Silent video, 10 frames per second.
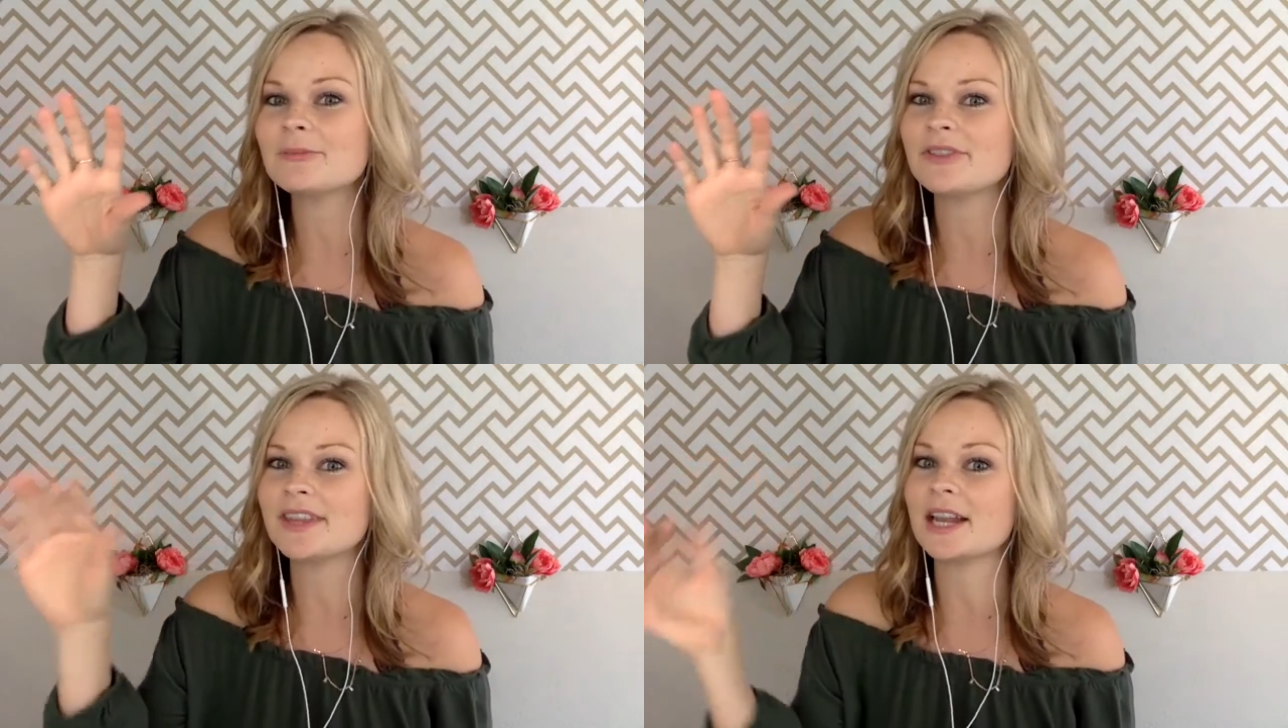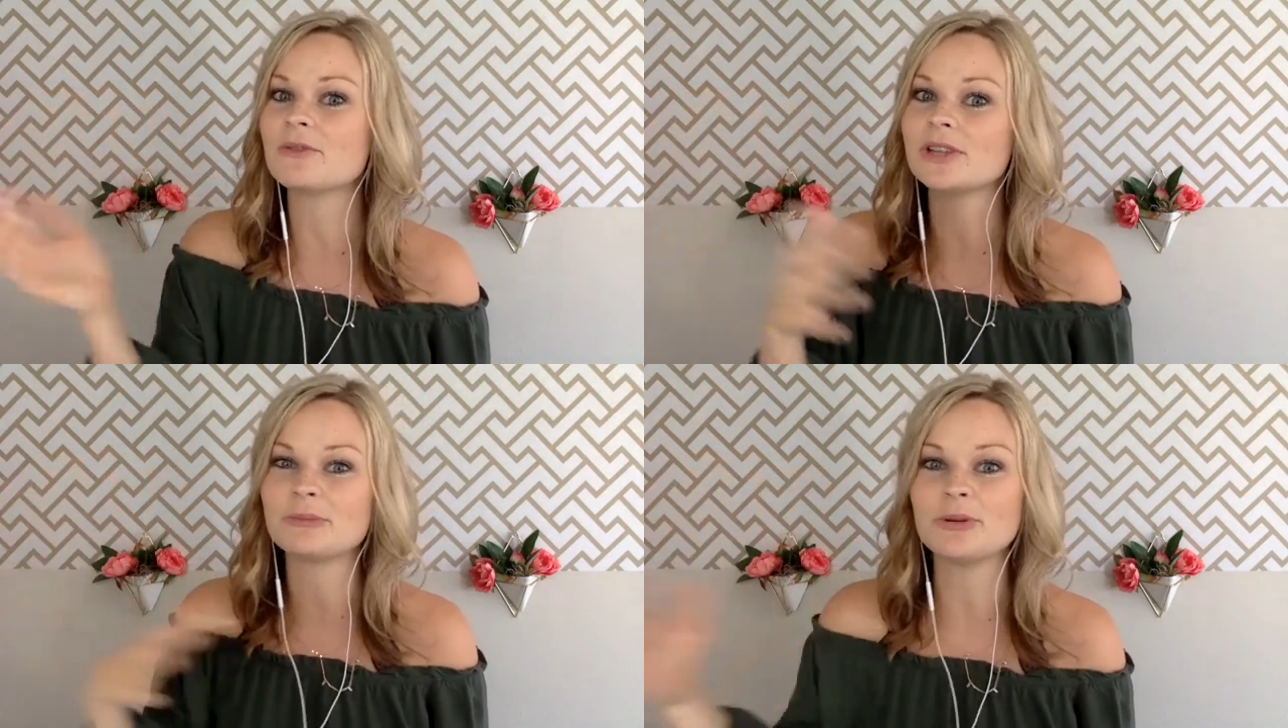but then I
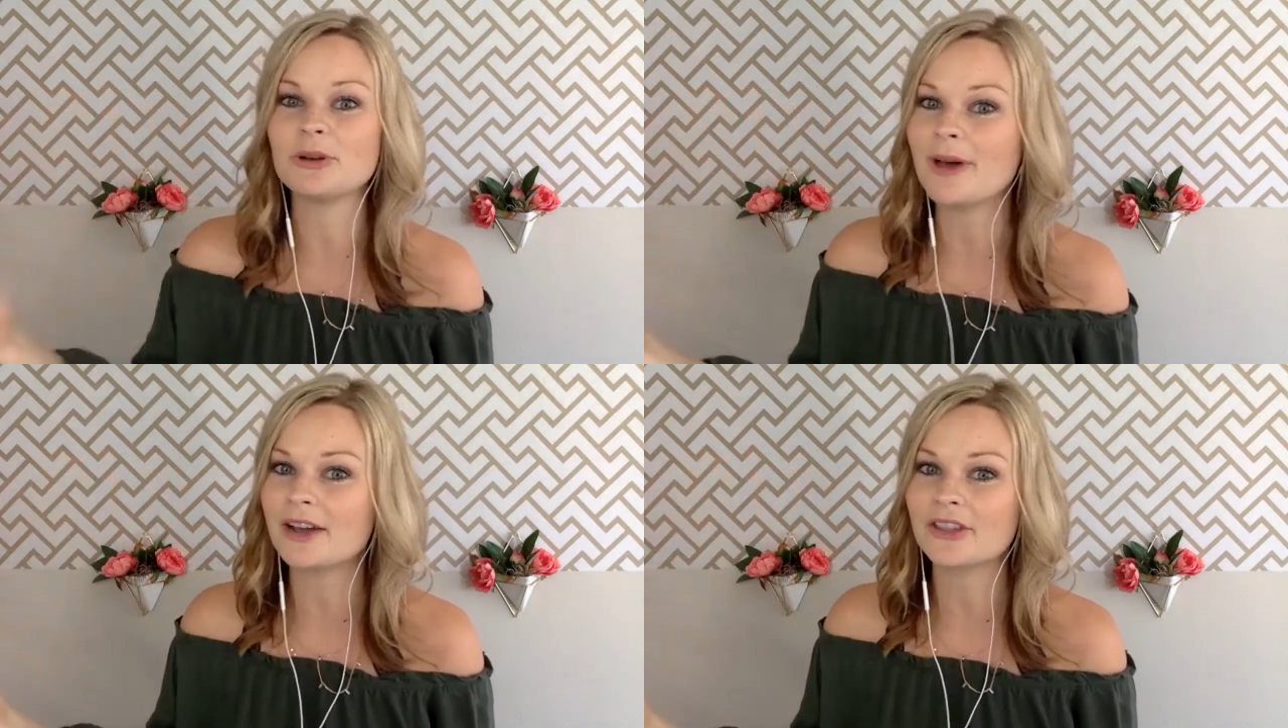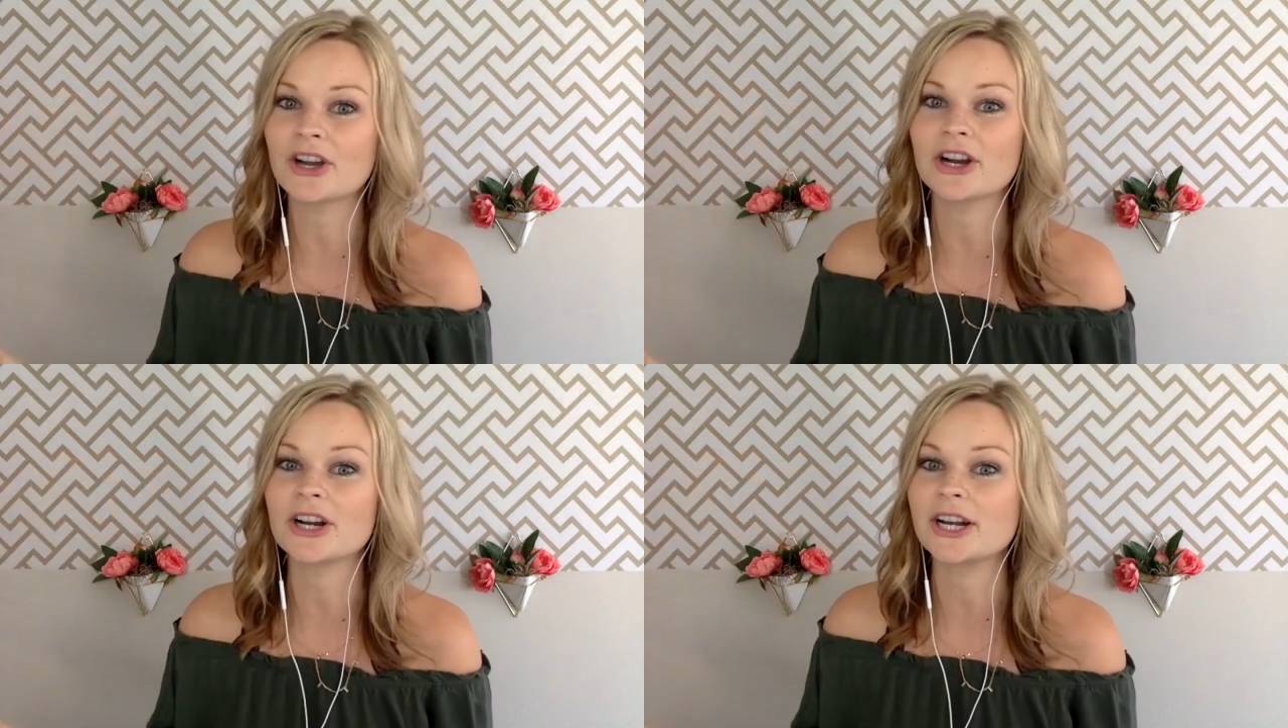really pull back the
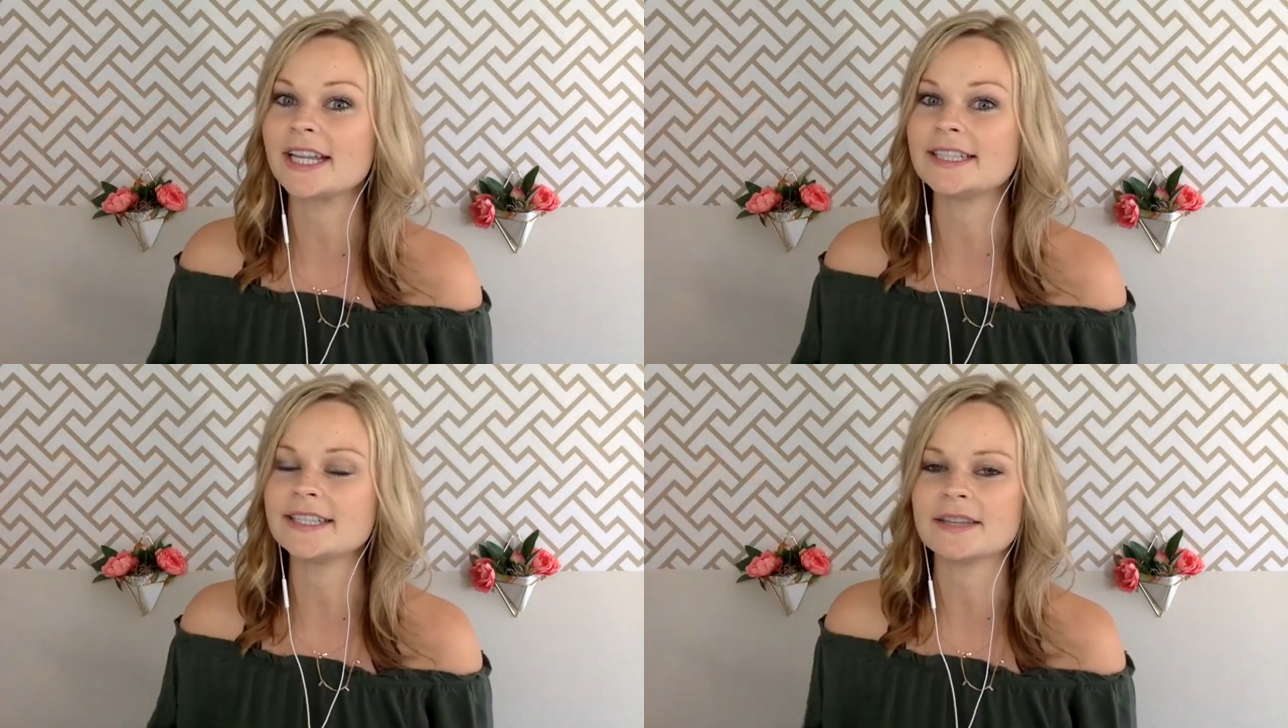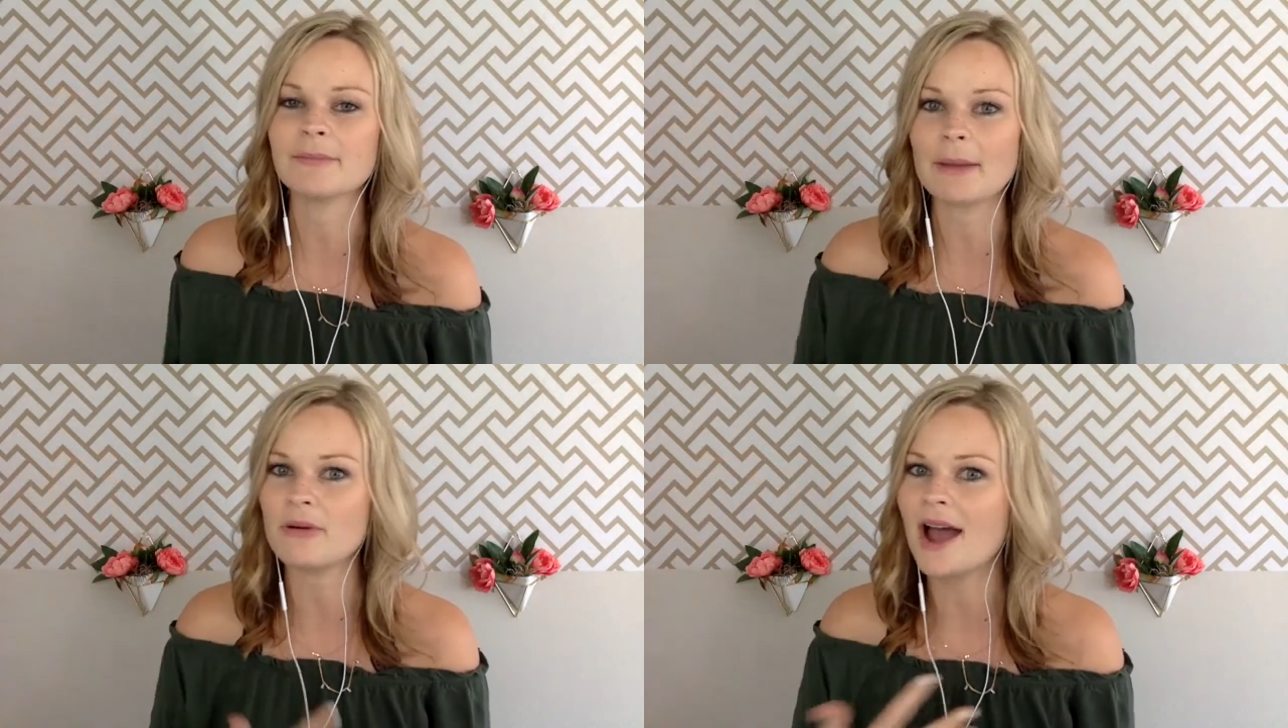curtain into my